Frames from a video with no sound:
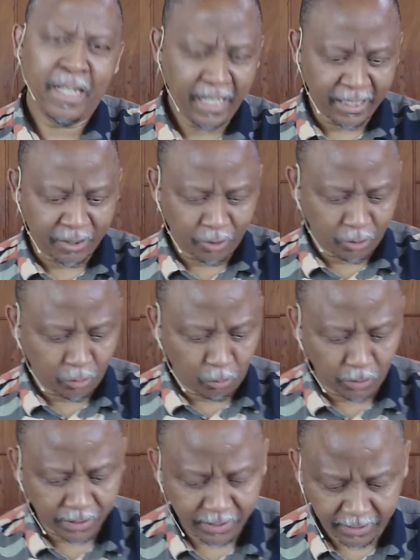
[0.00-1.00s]
And so you
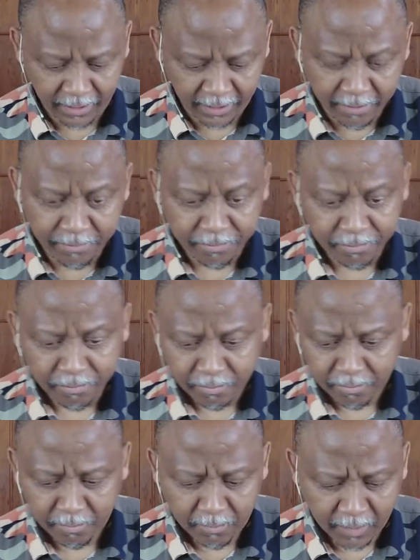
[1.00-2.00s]
will see,
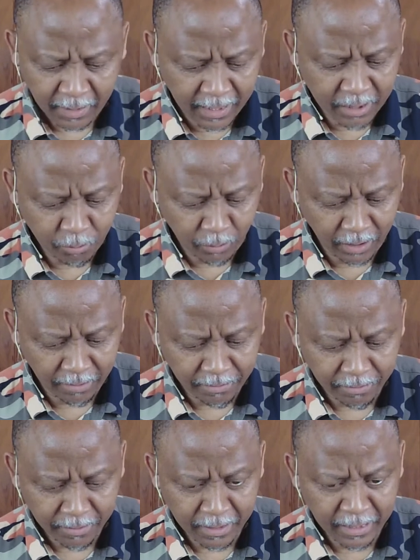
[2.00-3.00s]
as we have
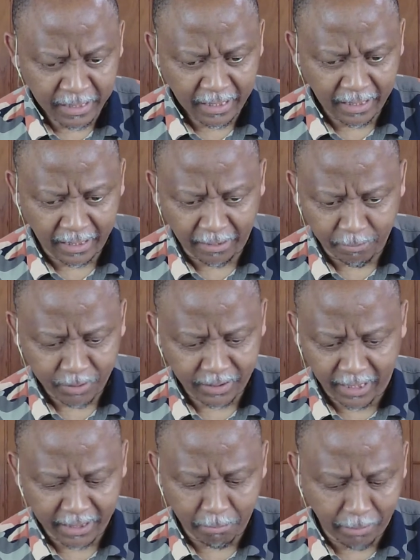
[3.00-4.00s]

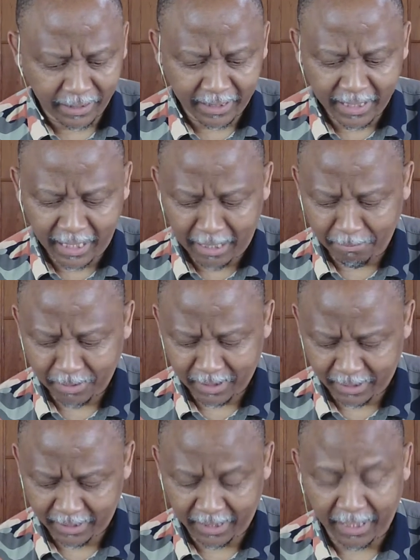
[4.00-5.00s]
said many times
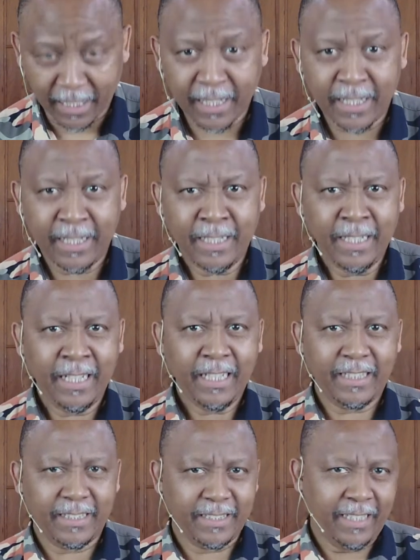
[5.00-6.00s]
here,
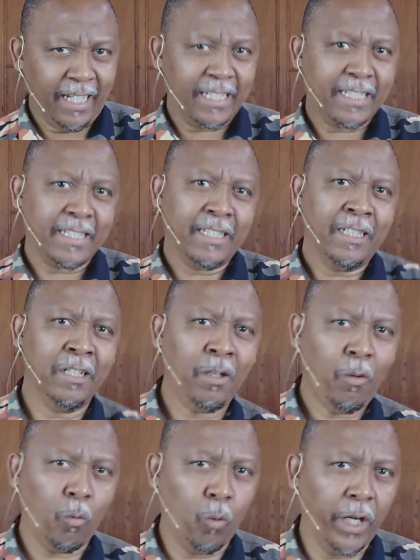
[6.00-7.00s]
is that
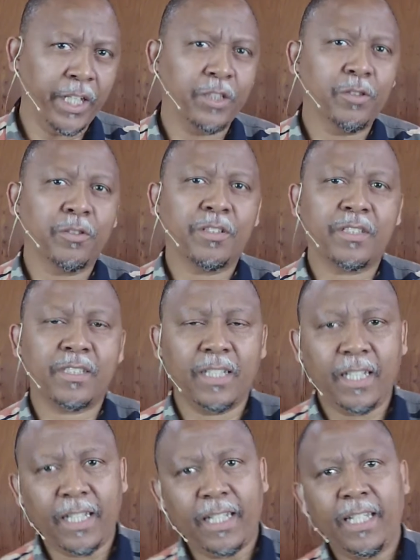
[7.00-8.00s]
when you
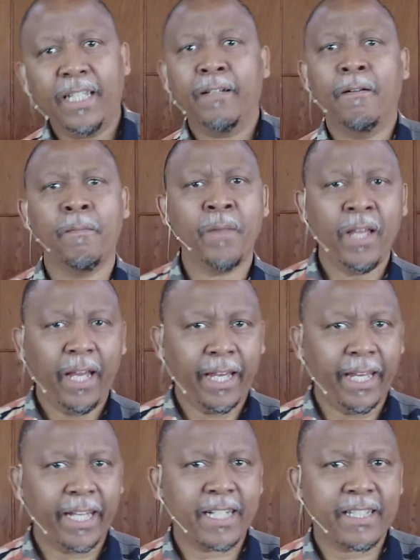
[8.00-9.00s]
see
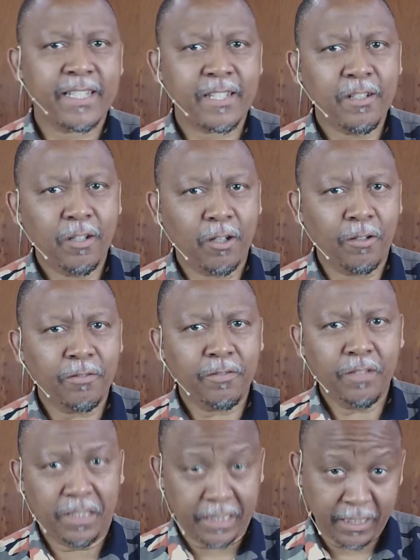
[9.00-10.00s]
acts of
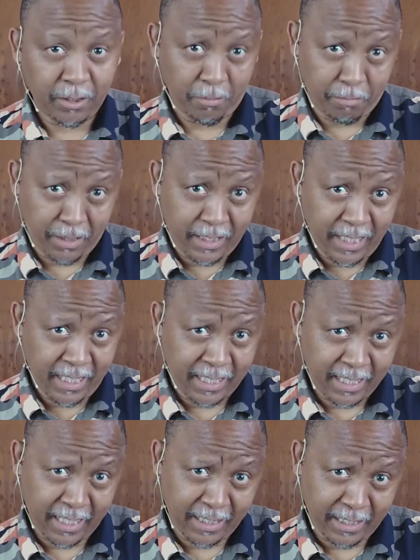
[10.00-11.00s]

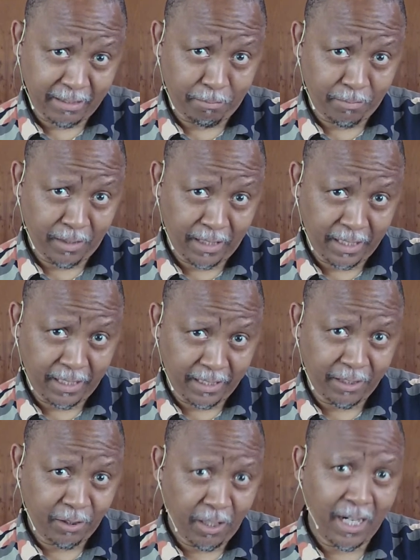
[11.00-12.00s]
disobedience and
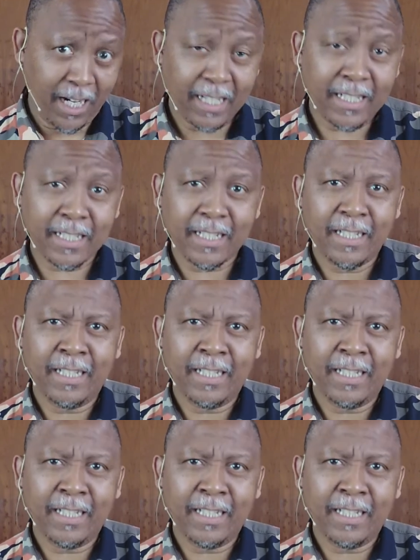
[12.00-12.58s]
in your heart,